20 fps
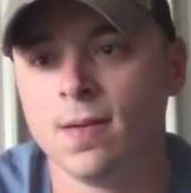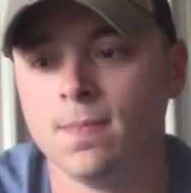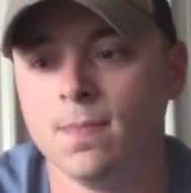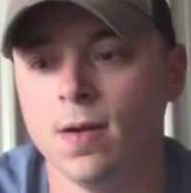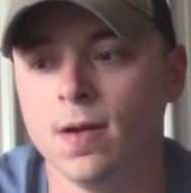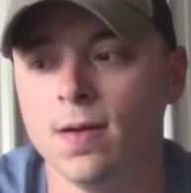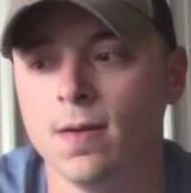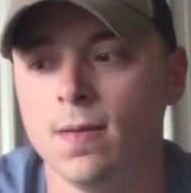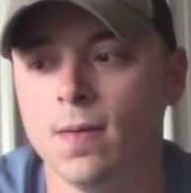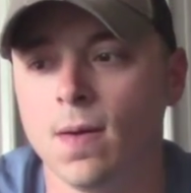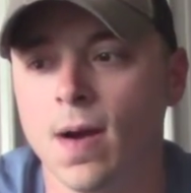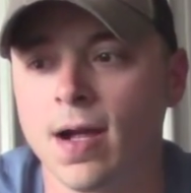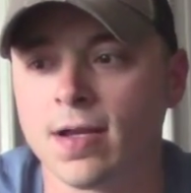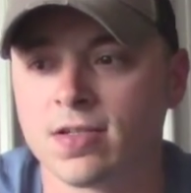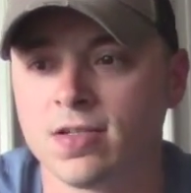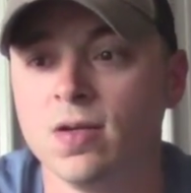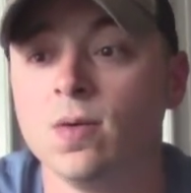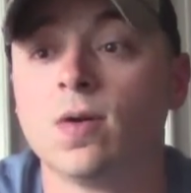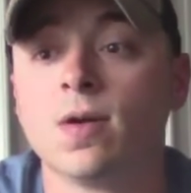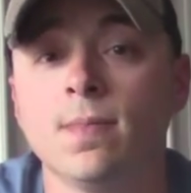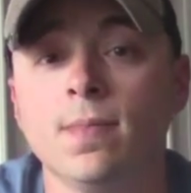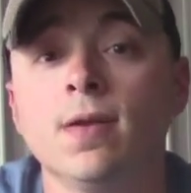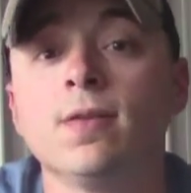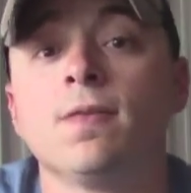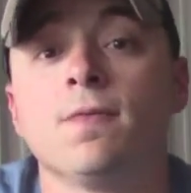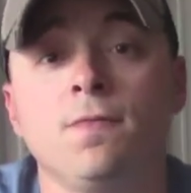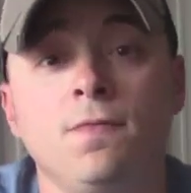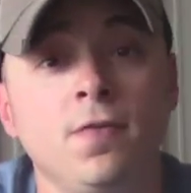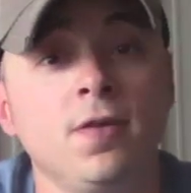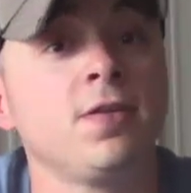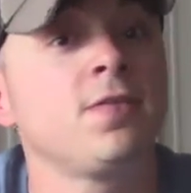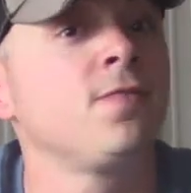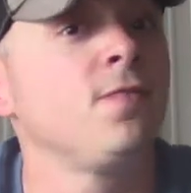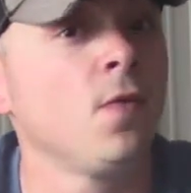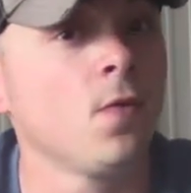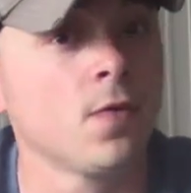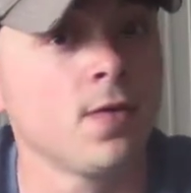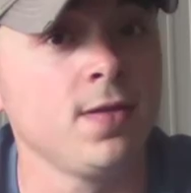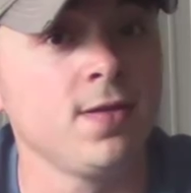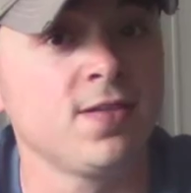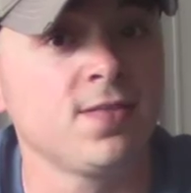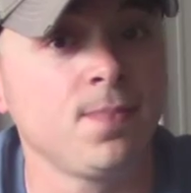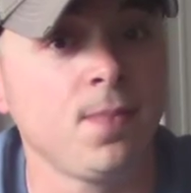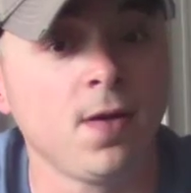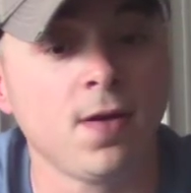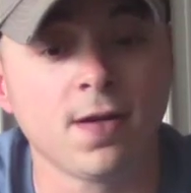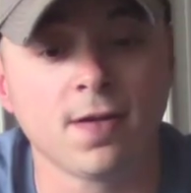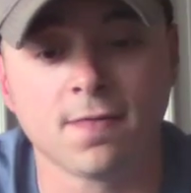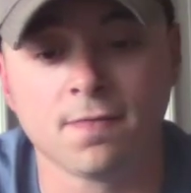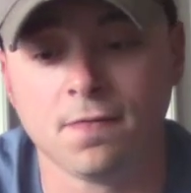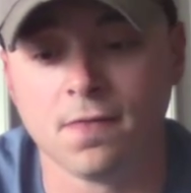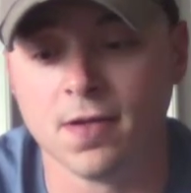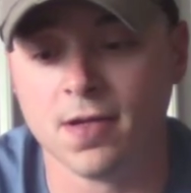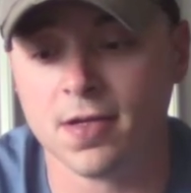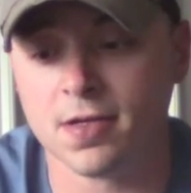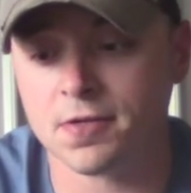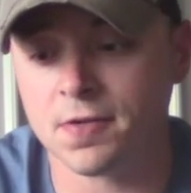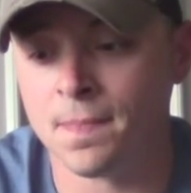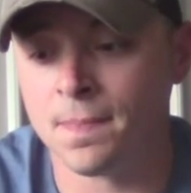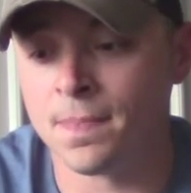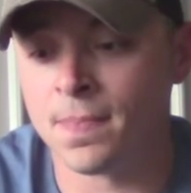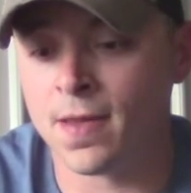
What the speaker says: but I still want to be able to fish for these spawning fish,